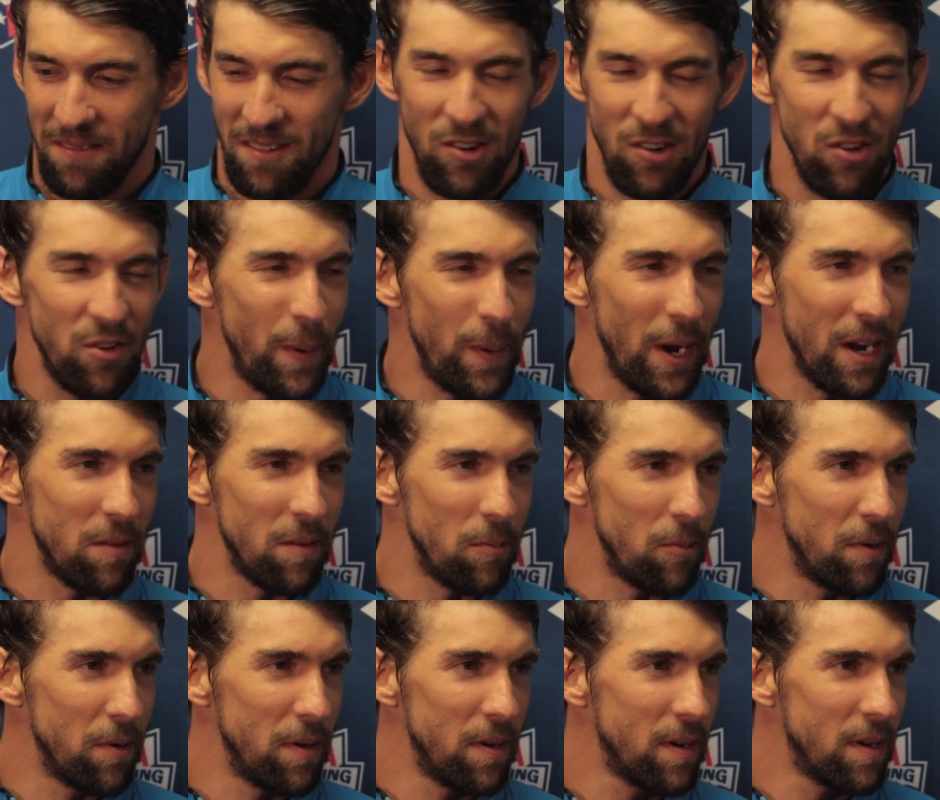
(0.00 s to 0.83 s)
it's
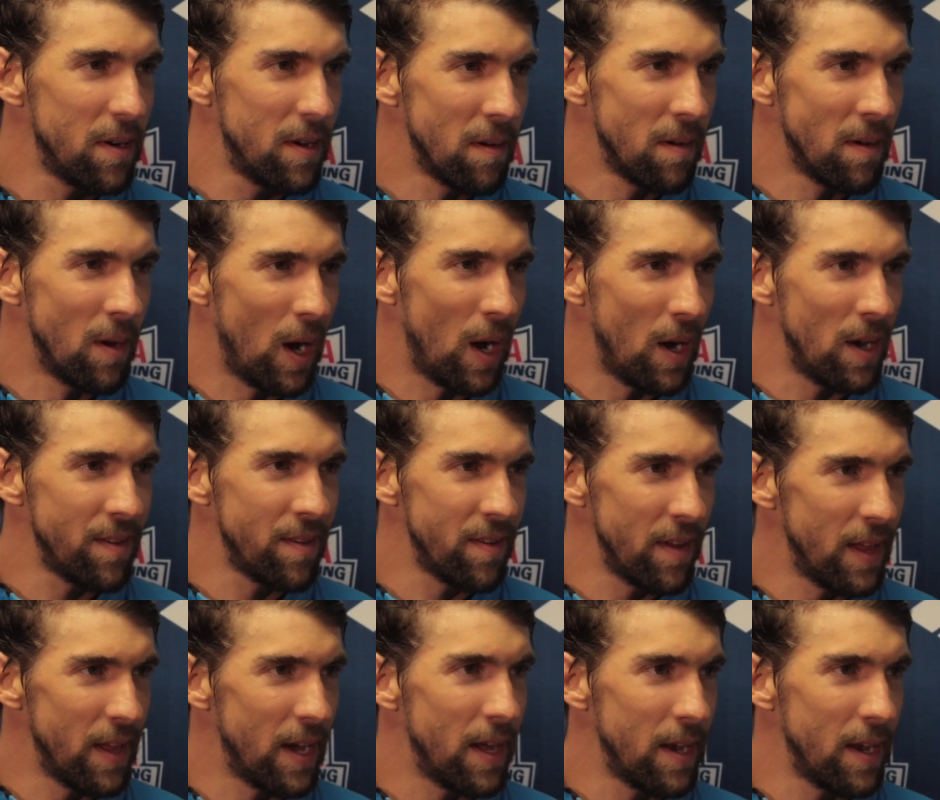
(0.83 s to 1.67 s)
respectable. I'll
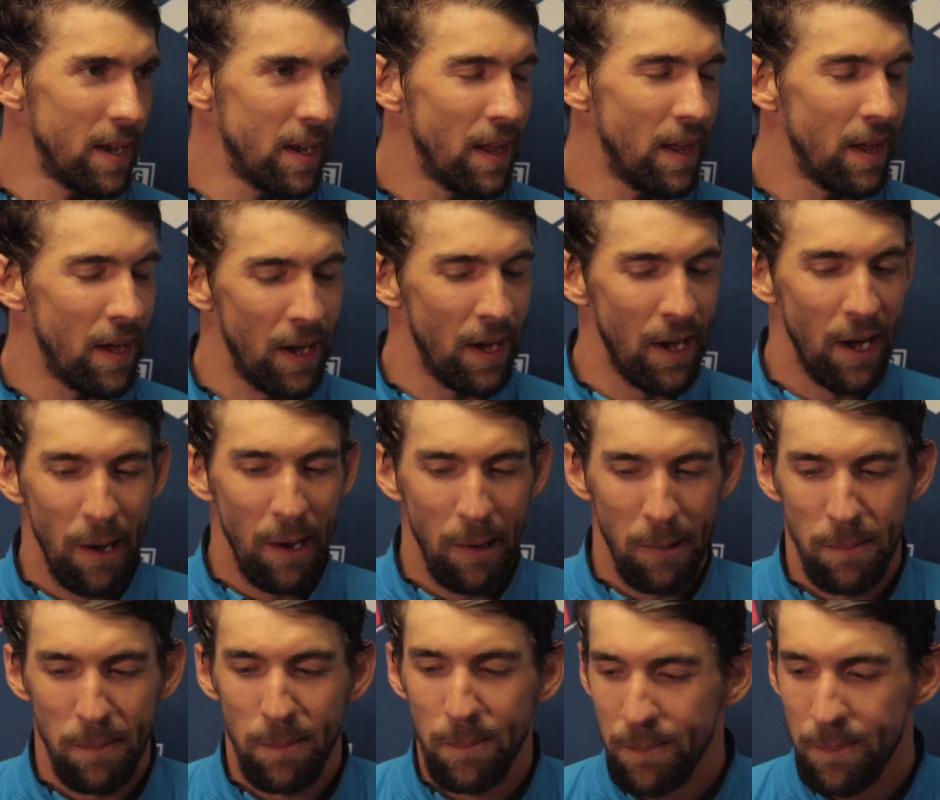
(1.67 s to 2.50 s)
say that.
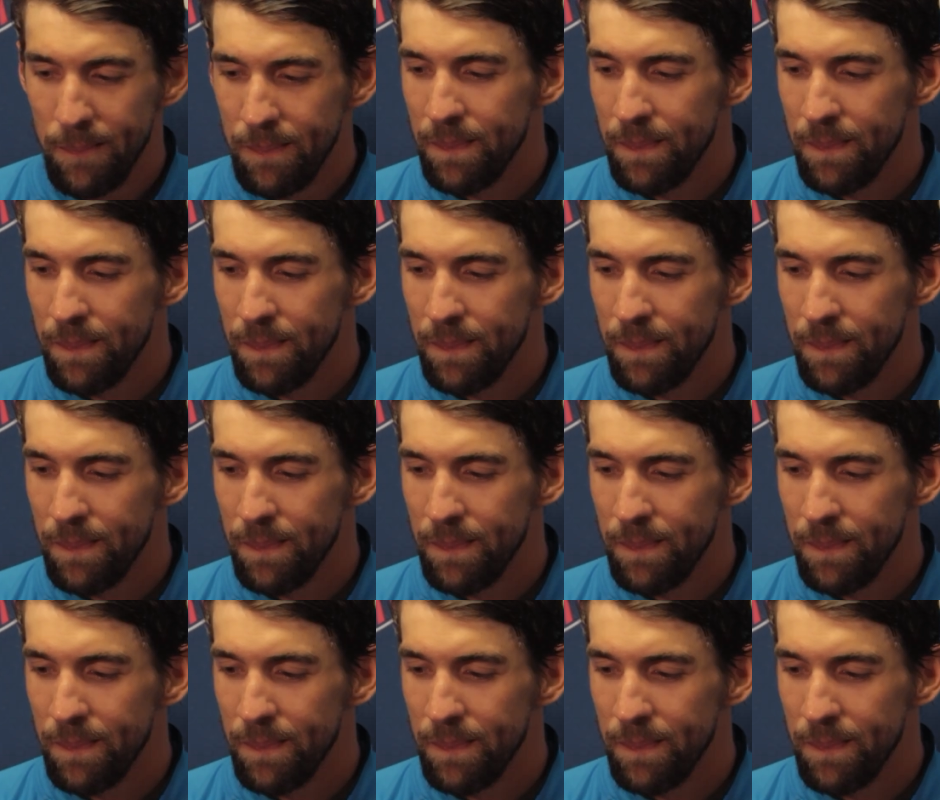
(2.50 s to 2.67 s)
Um,